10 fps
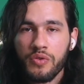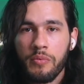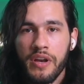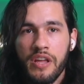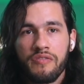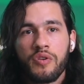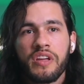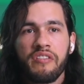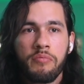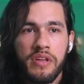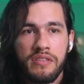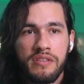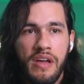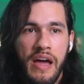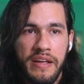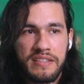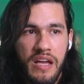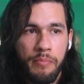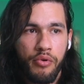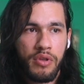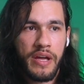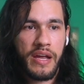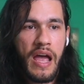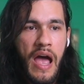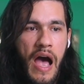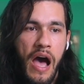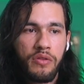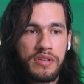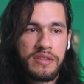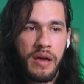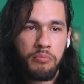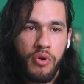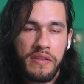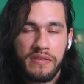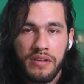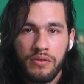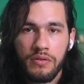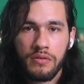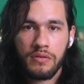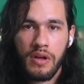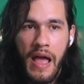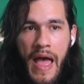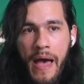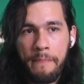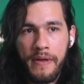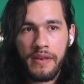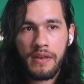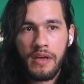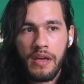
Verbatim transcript: But if you can give me the, an example, like how did that brand deal happen?